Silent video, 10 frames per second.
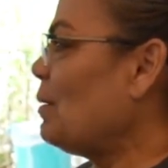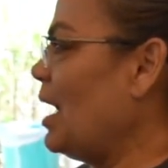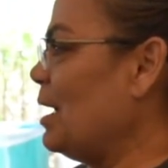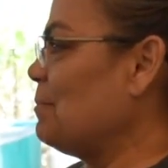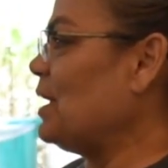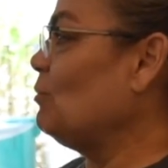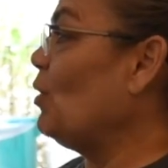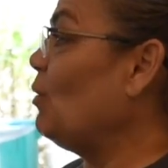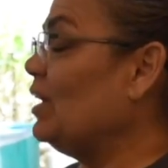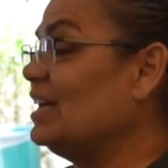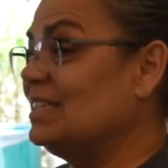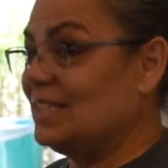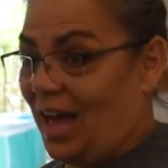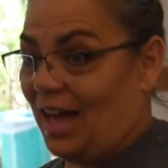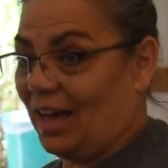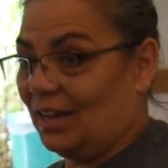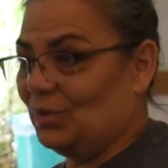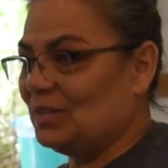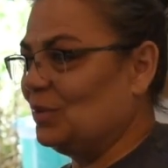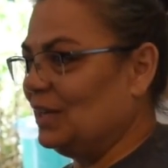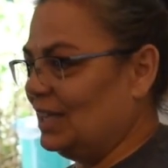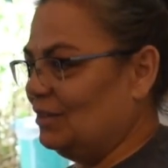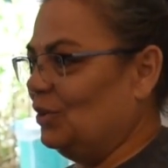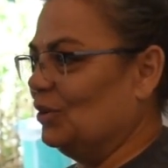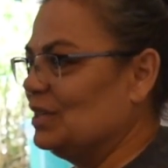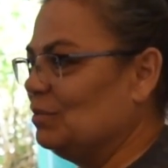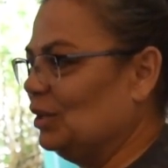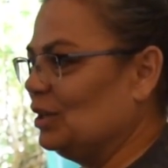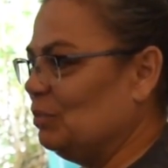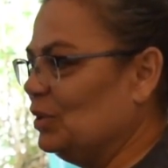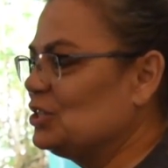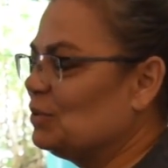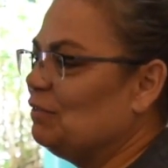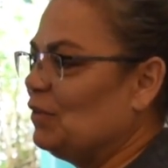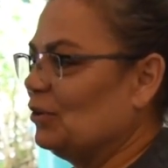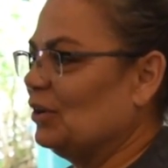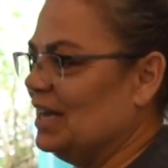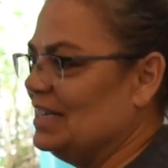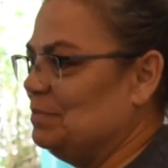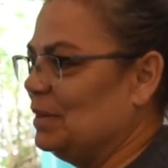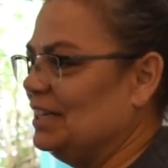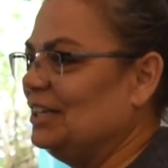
And what we had done was we were in the middle of the bush, so we phoned her husband.